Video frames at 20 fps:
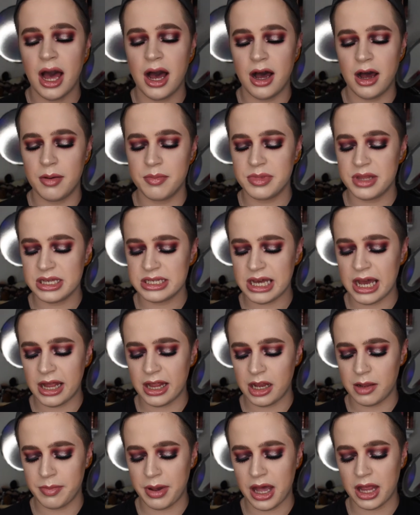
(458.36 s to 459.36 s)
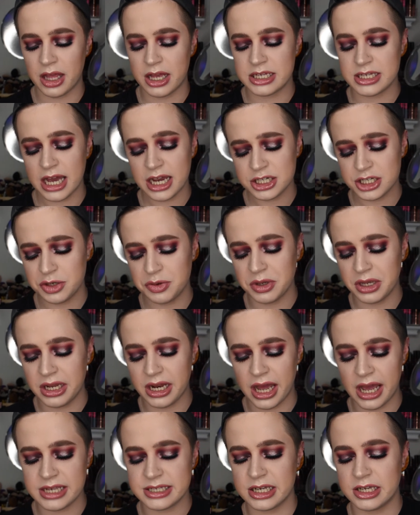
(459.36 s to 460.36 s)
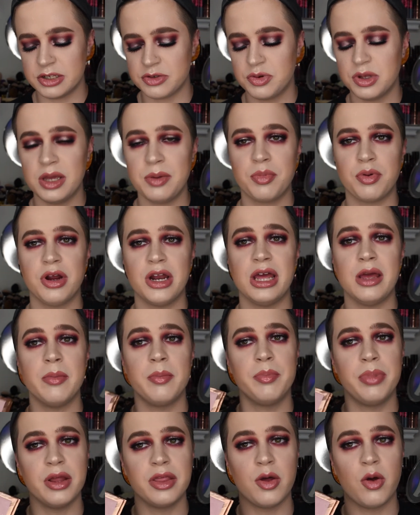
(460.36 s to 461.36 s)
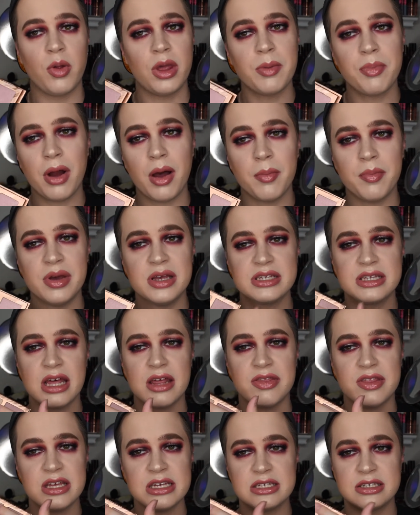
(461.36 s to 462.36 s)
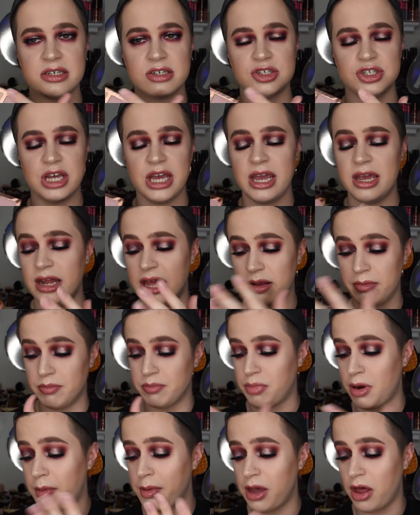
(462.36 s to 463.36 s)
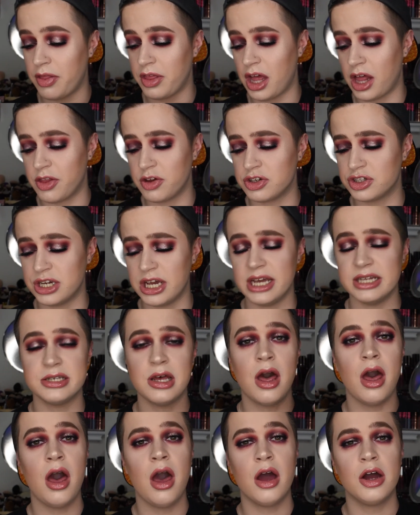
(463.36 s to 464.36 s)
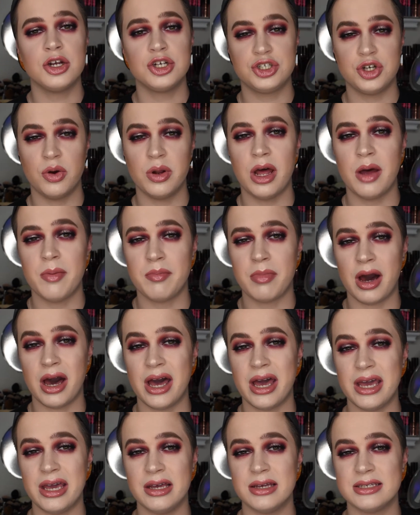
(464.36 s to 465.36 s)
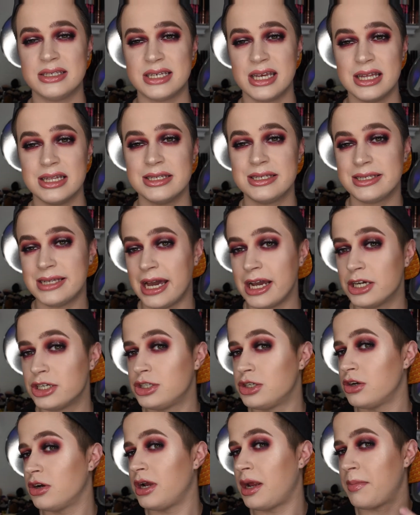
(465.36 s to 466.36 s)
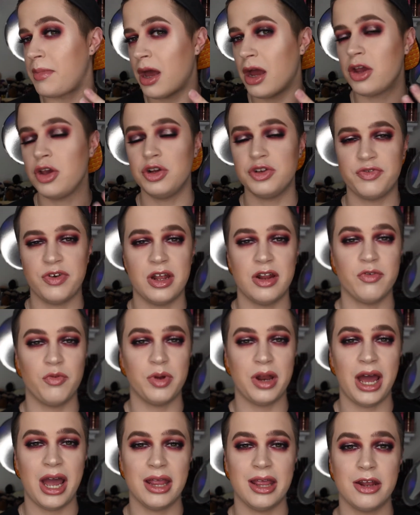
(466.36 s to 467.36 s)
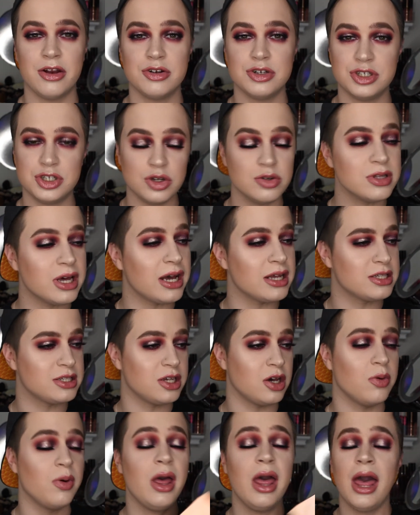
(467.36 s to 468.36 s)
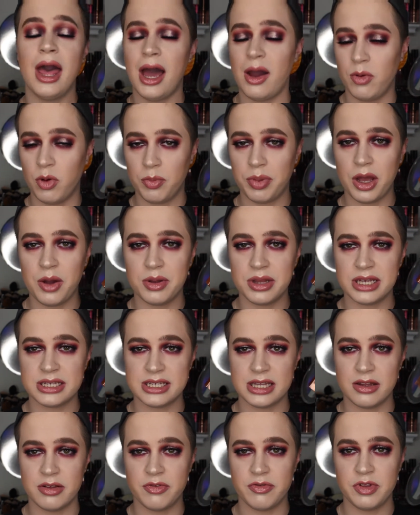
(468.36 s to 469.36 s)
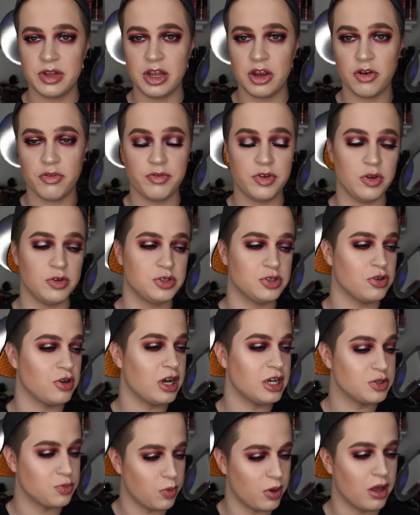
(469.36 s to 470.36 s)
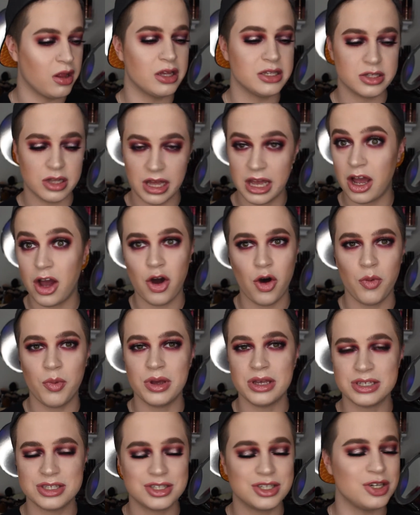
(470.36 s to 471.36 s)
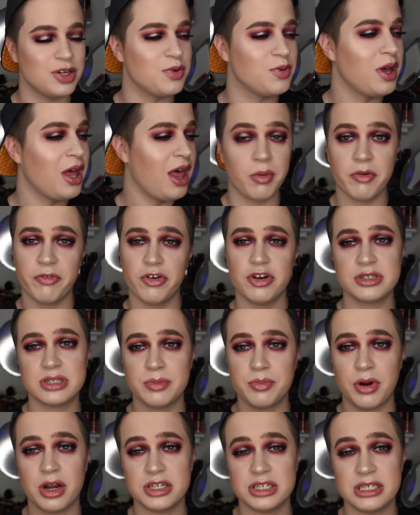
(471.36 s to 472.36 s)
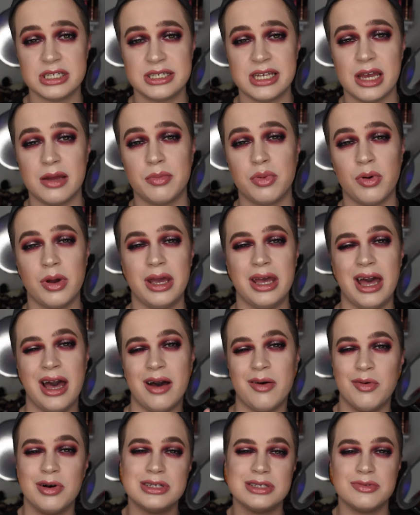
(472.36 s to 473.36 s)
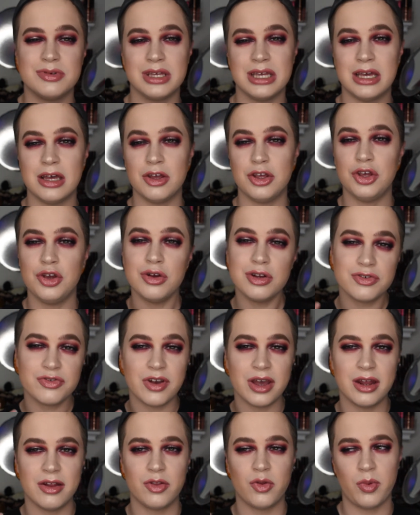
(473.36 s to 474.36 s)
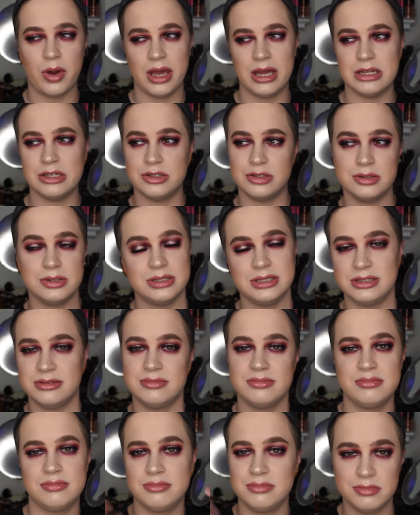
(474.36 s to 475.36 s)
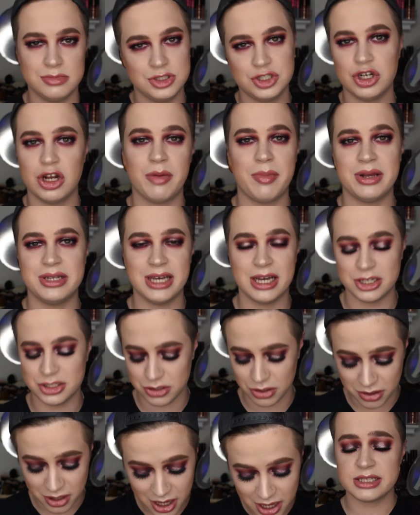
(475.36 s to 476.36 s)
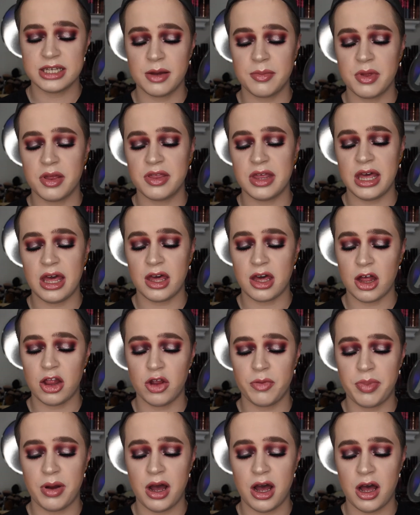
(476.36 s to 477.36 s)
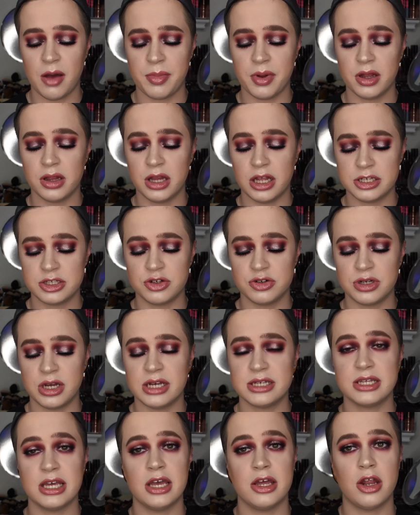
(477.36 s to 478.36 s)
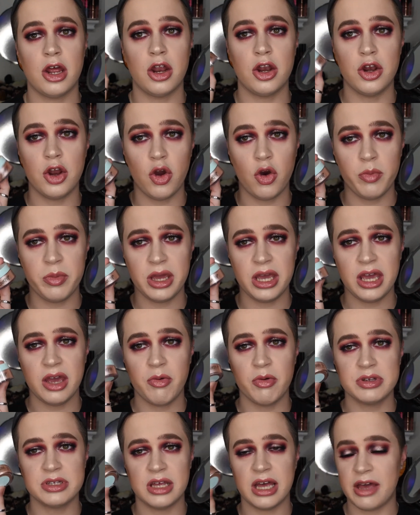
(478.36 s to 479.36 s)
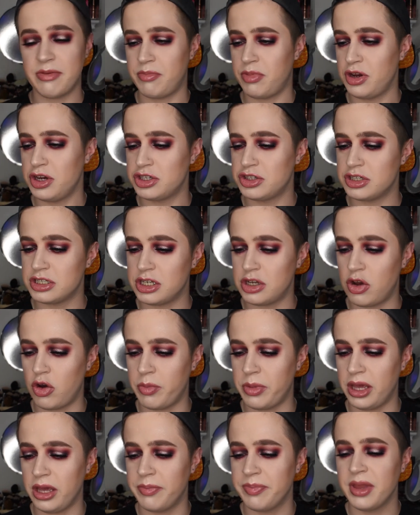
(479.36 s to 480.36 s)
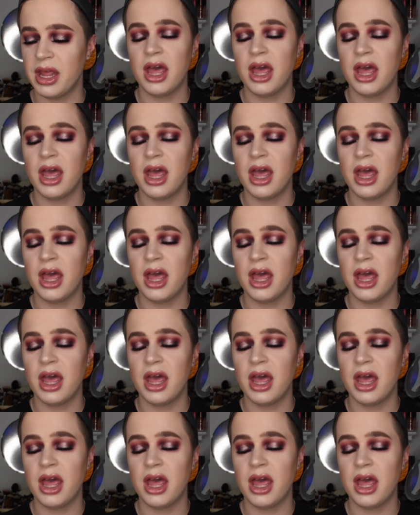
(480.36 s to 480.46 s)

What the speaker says: highlighting palette is actually really nice. It's really pretty, but the only problem is that this shade and probably all the other shades showed up my skin's texture, and I'm not a huge fan of when highlighters do that, so I will play with this in the near future as well, as I always do. From a first impression standpoint, I wasn't really a huge fan of the way it showed up my texture. Except the ColourPop Luster Dust in Nomi, I'm pretty sure it's Nomi,